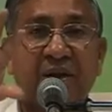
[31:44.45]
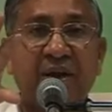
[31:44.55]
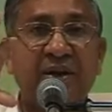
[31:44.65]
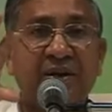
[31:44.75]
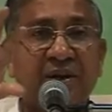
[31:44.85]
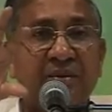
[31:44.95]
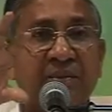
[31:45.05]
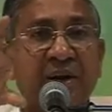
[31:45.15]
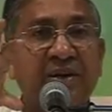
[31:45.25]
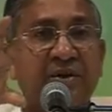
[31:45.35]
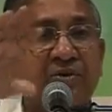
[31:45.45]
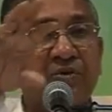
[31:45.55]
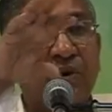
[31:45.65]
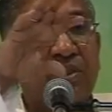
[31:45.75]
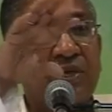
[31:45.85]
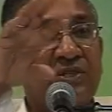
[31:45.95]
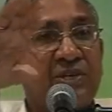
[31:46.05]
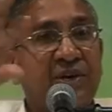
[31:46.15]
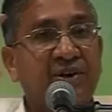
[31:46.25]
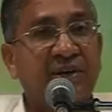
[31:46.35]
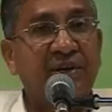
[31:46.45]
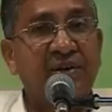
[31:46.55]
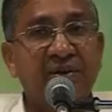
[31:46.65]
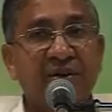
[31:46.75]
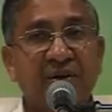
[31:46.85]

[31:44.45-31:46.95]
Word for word: light and might to all the children